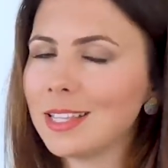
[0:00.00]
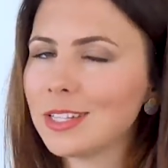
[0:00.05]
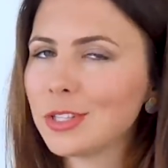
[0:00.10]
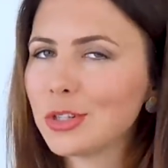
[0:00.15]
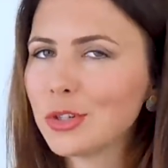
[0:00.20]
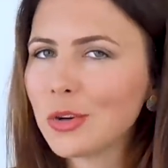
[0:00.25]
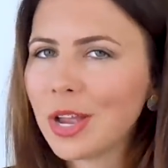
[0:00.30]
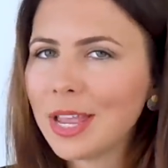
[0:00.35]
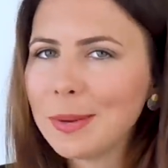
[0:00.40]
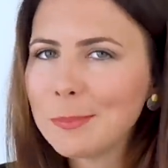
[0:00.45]

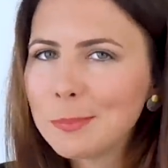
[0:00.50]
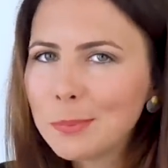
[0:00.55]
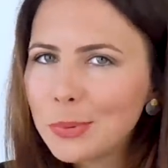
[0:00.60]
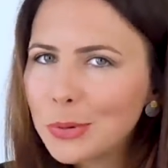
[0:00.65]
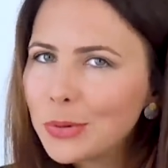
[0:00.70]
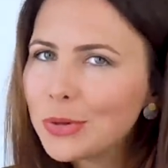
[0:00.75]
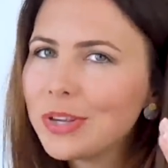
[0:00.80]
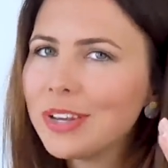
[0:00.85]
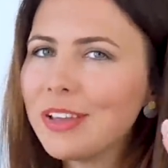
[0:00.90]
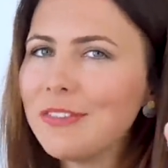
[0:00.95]
Let's try and
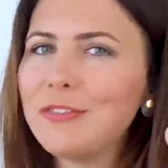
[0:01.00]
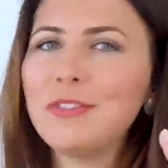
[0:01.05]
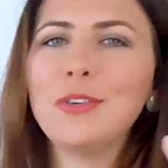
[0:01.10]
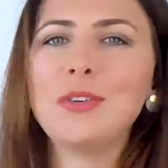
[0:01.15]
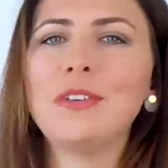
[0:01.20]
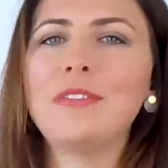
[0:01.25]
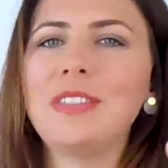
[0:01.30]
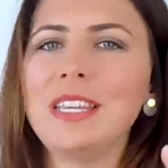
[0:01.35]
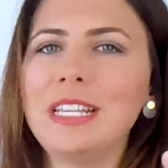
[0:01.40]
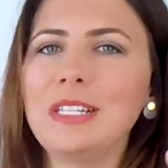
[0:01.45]
put a
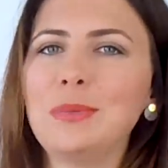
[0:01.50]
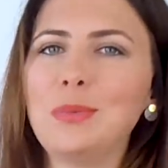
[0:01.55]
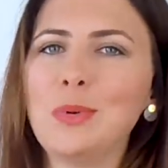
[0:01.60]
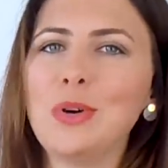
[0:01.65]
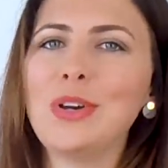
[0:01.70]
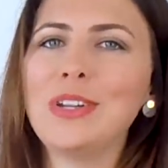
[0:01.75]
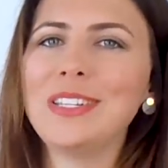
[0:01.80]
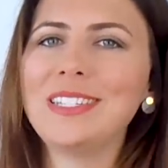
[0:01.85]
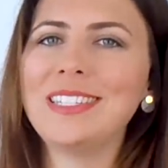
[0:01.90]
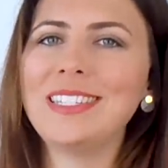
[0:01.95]
few of these
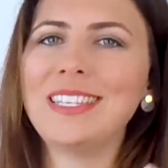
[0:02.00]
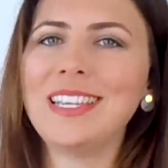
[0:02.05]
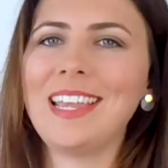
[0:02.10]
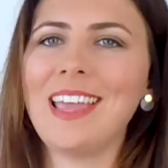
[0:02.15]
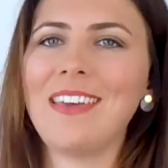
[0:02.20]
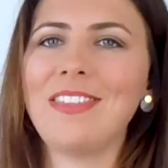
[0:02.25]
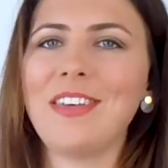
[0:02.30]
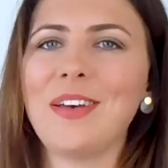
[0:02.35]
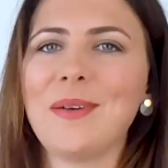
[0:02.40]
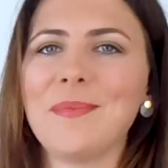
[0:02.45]
words
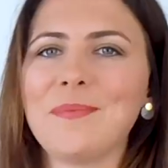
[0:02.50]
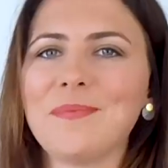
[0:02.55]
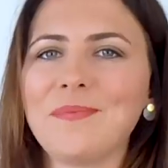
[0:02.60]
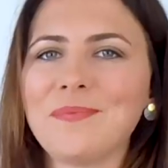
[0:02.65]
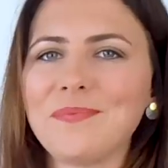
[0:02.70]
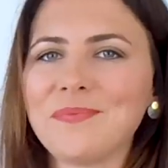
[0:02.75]
together.